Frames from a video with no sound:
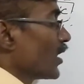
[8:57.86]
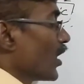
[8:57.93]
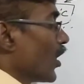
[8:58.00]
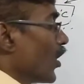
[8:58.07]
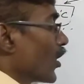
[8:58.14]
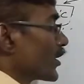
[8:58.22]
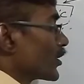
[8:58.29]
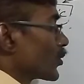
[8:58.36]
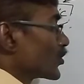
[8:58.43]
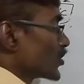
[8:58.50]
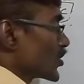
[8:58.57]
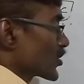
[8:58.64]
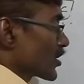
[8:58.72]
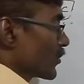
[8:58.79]
or
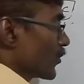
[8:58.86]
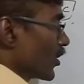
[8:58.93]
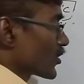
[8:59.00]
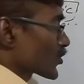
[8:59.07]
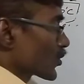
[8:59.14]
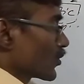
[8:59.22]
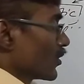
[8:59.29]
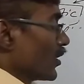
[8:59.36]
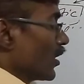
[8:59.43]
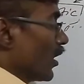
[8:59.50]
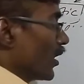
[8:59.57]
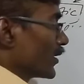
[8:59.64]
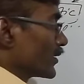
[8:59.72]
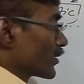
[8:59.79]
ecosystem also,
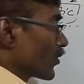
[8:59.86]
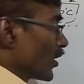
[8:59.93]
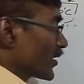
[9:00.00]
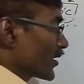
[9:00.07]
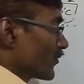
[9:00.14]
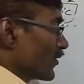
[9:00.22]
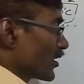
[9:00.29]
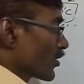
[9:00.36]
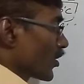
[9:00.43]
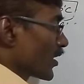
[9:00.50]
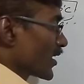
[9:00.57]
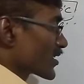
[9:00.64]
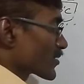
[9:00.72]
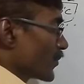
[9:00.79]
and collectively called
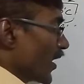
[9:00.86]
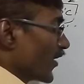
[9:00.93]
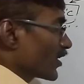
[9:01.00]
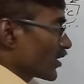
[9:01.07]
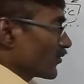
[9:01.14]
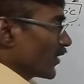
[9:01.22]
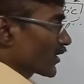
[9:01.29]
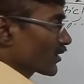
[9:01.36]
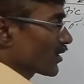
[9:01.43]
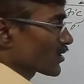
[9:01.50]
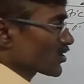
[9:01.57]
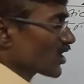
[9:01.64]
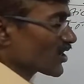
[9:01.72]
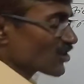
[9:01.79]
as biotic factor,
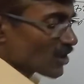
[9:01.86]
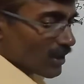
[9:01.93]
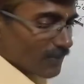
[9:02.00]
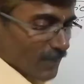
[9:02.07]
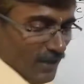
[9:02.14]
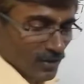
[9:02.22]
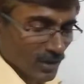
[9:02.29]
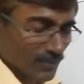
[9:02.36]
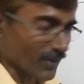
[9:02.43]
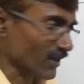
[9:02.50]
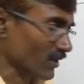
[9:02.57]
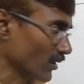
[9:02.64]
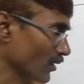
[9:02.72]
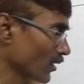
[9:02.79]
structural biotic
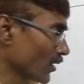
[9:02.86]
factor.